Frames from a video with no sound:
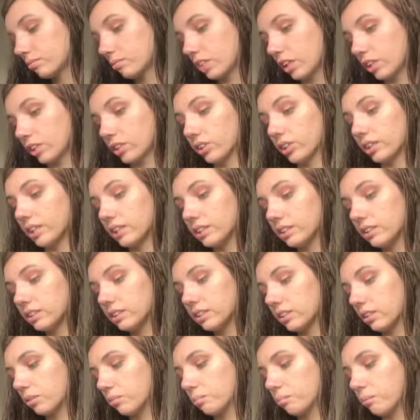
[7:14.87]
Now there
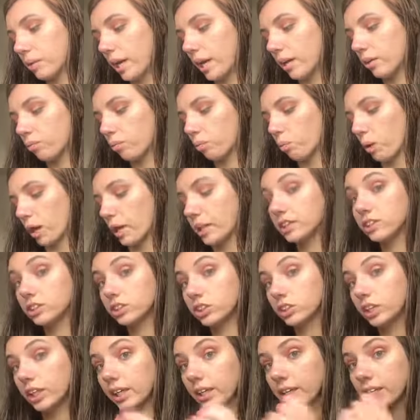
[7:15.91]
isn't a matte white
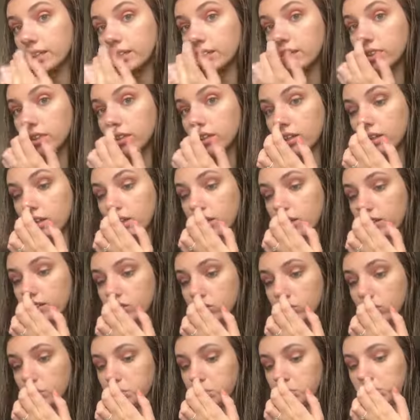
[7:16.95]
shade,
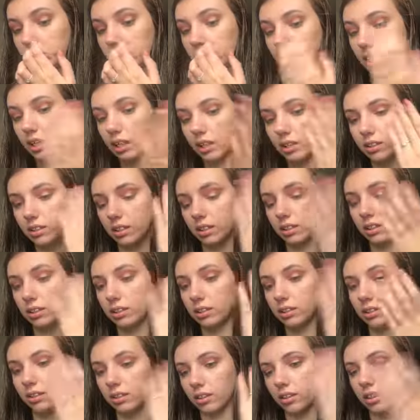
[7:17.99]
so I'm just going to kind of like
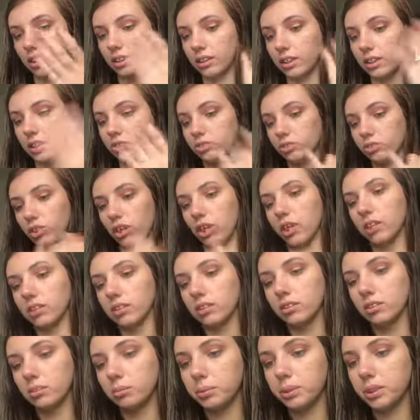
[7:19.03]
let that dry a
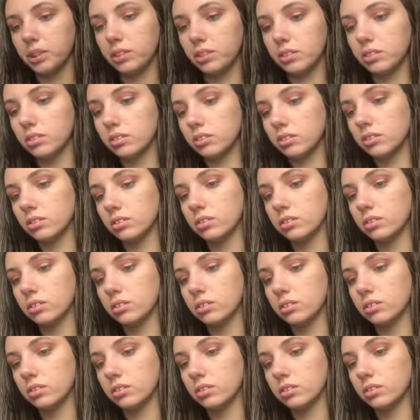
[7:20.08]
little bit.